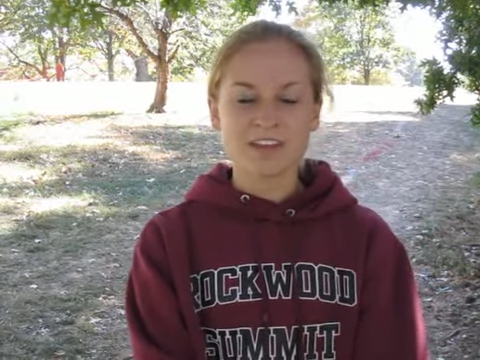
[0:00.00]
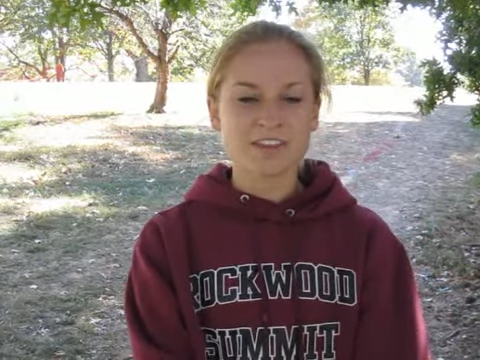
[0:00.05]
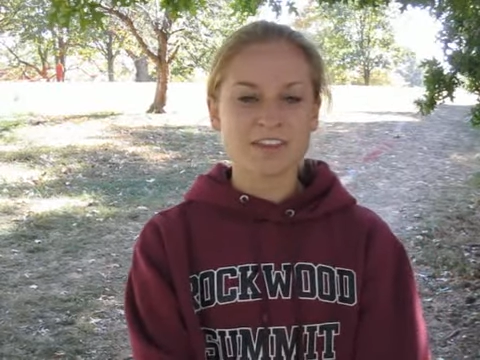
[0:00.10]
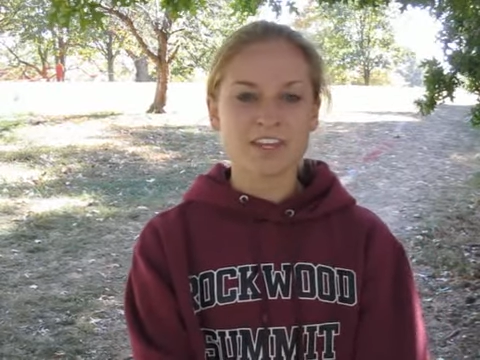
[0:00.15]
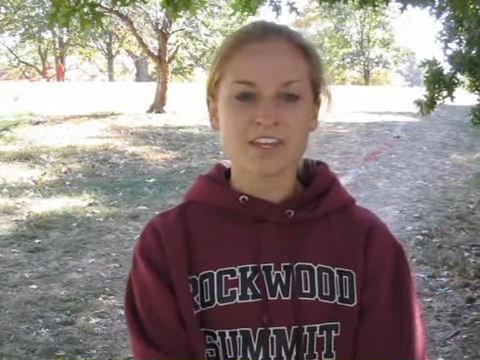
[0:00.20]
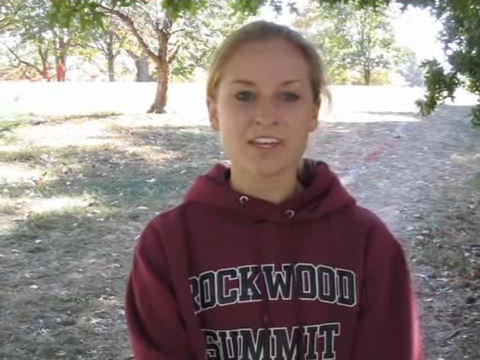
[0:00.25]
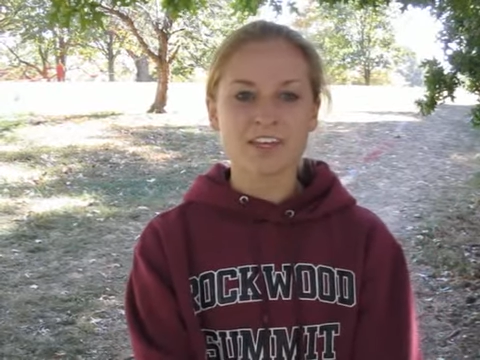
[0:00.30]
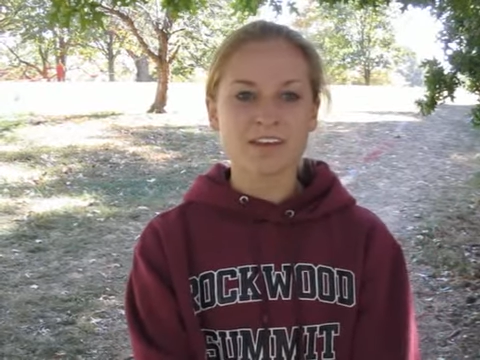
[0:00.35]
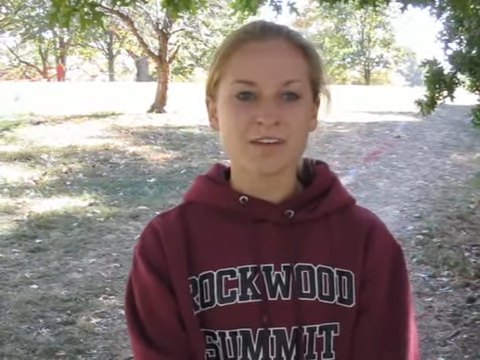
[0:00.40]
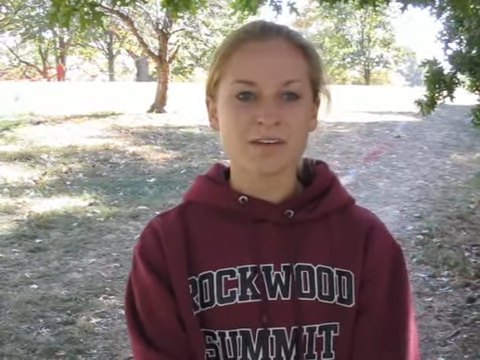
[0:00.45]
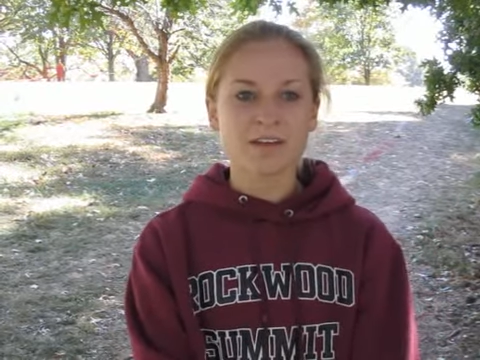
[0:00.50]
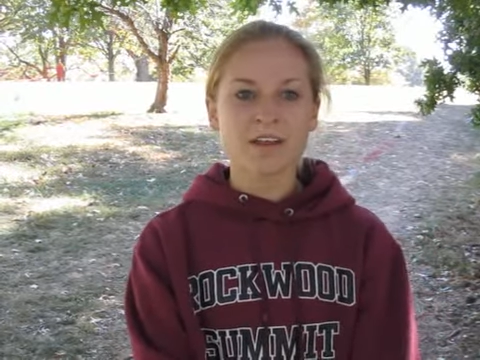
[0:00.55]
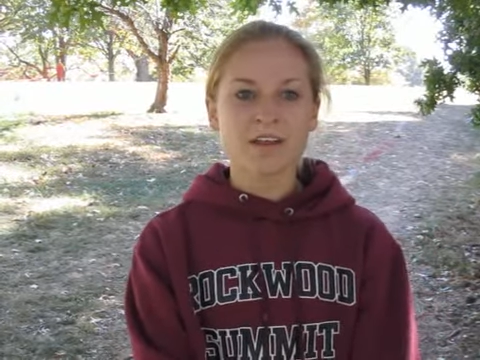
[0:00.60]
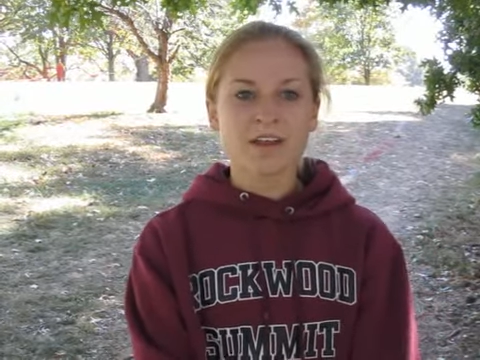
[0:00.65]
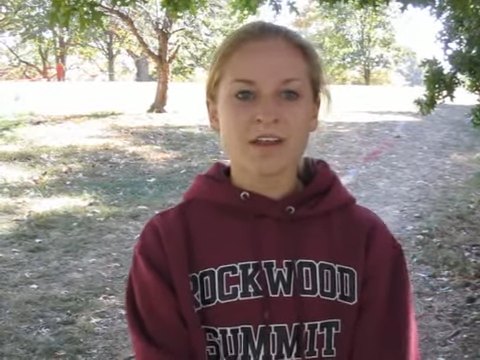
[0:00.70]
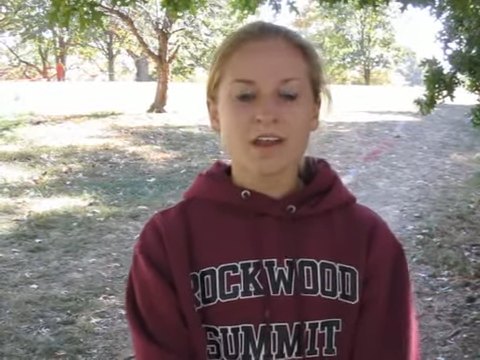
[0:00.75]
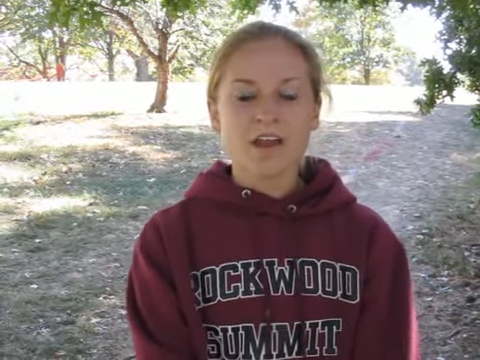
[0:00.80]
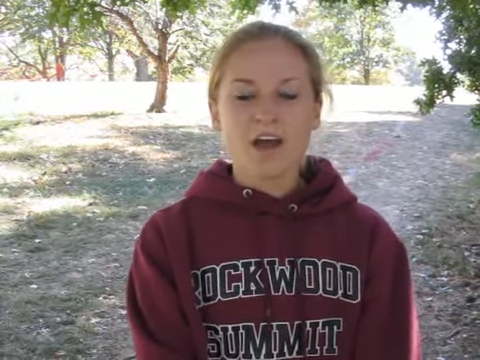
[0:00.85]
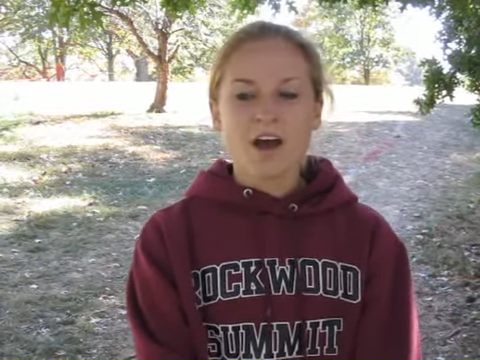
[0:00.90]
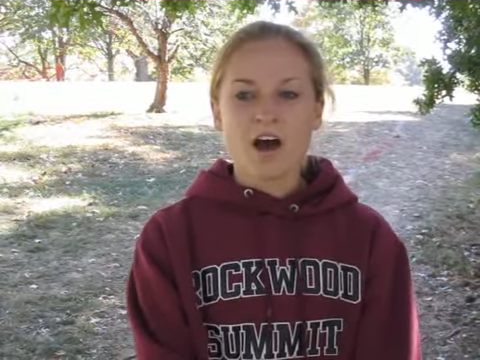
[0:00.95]
nothing
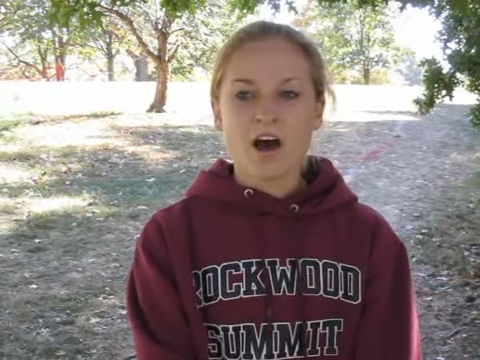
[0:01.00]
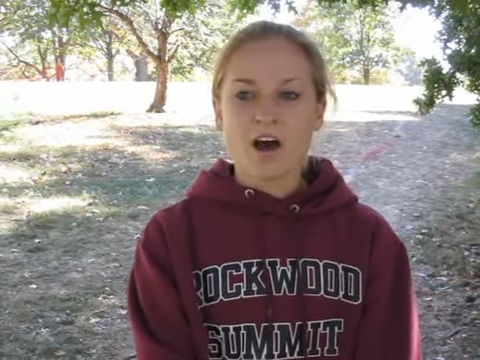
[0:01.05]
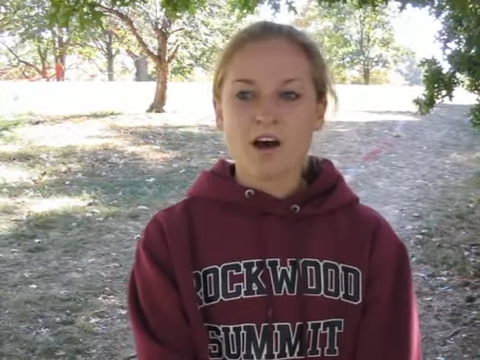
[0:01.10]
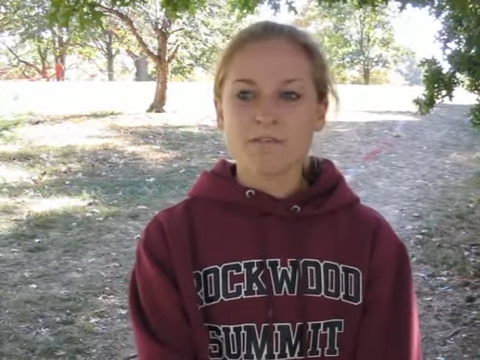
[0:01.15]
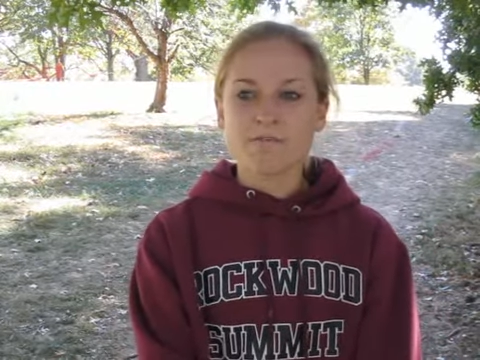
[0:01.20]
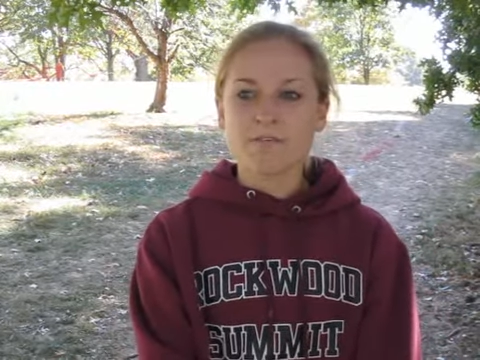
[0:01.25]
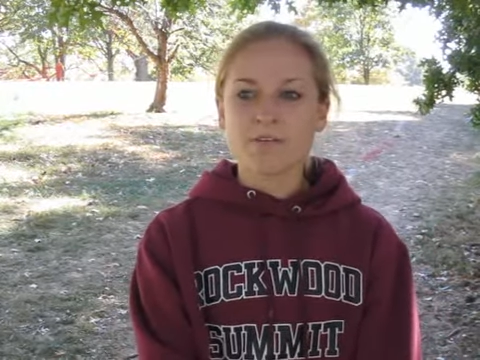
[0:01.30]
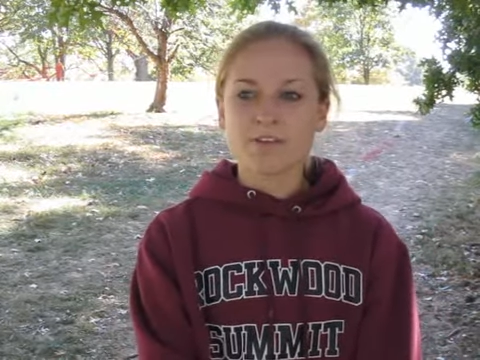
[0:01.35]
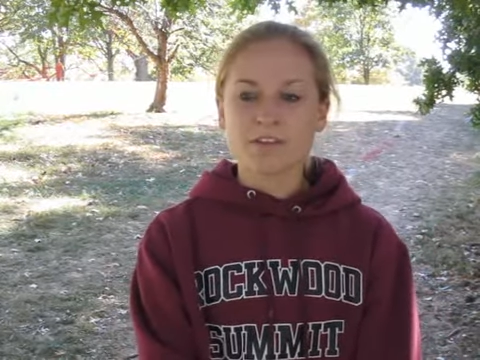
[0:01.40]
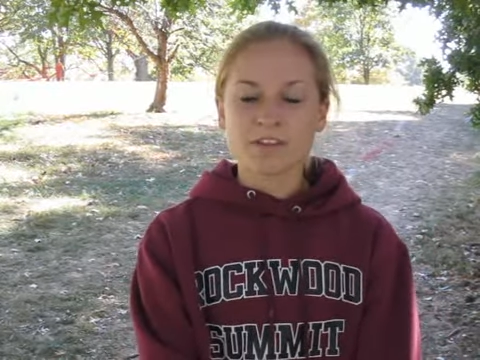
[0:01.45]
awful.